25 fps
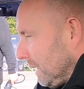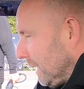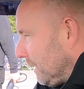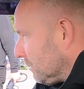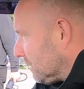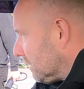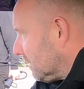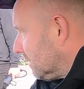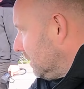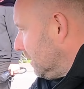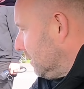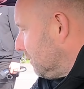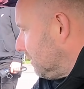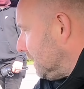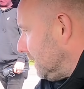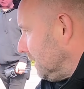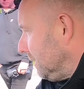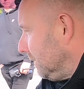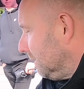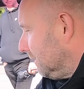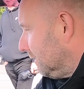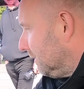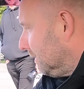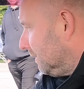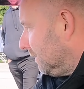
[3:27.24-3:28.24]
Power
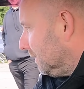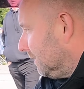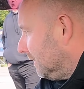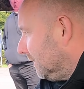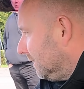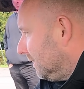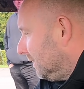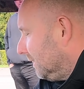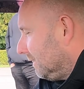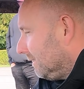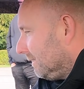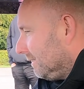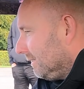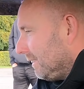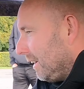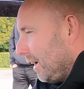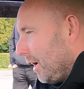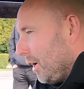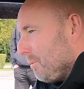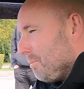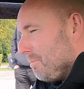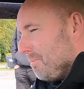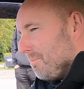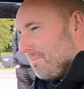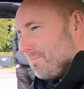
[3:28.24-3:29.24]
steering?
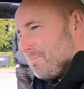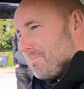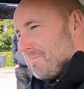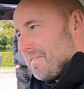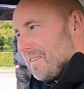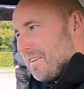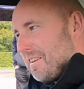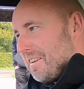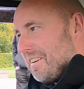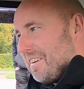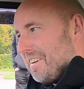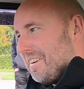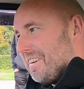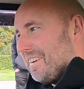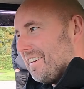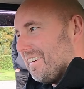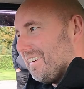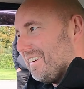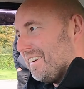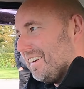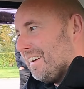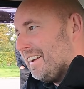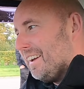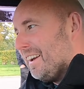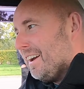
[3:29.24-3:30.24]
Nope.
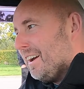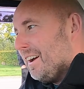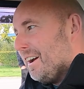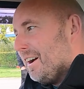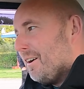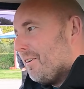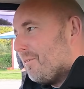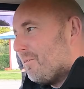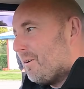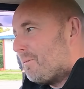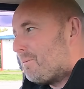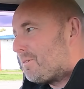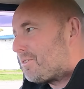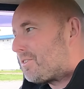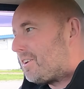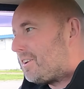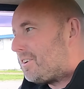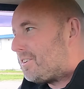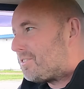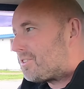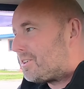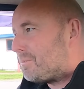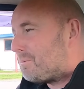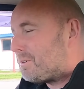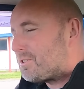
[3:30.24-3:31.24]
When was the
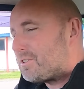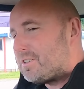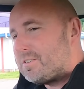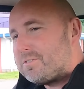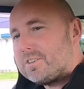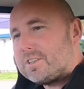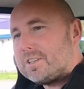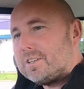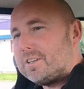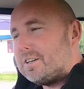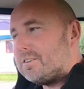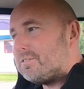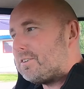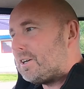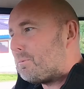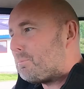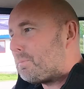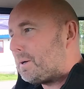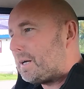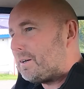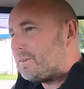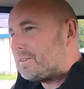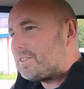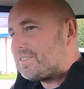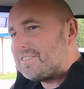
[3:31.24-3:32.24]
last time I drove a car
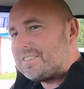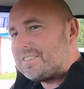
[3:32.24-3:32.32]
without power